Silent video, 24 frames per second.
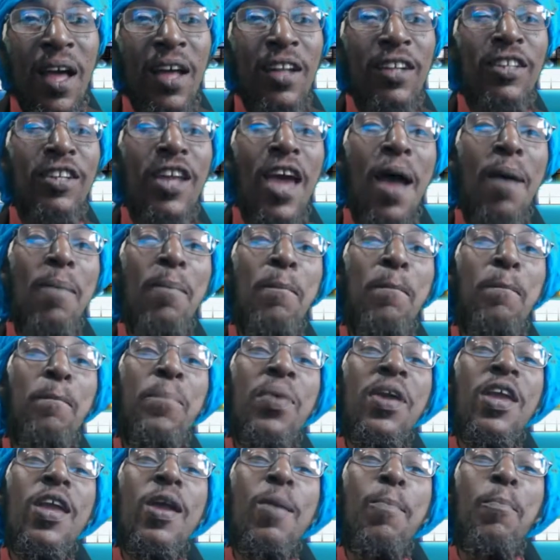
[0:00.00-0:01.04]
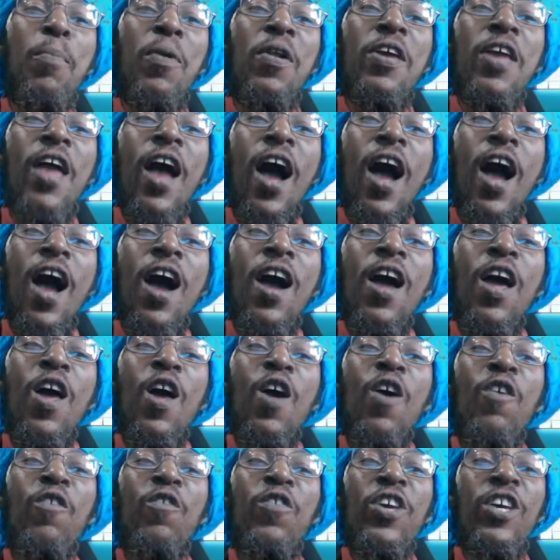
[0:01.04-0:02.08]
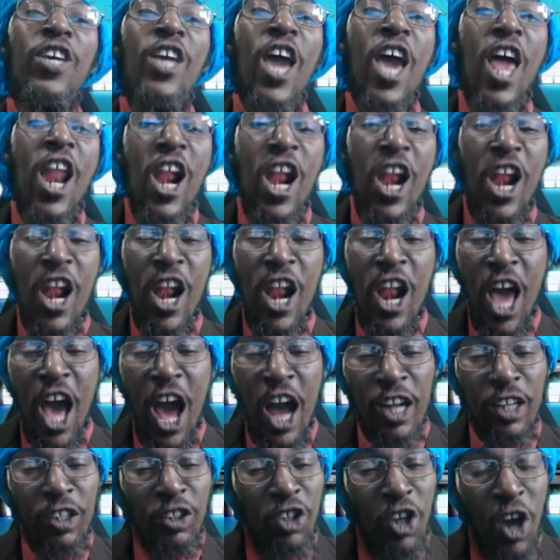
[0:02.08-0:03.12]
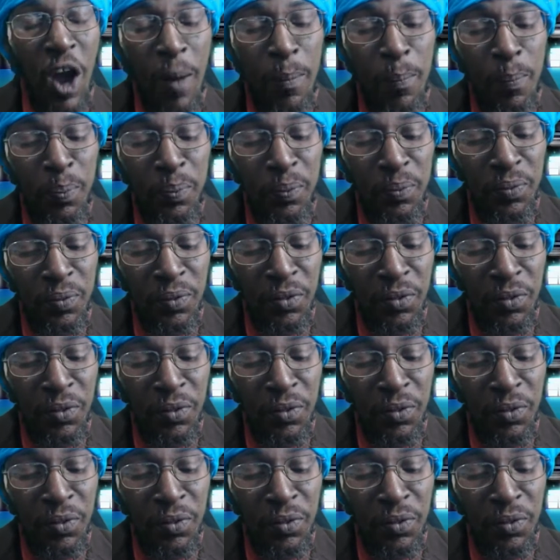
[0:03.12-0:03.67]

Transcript: Them people, yeah, if you get locked up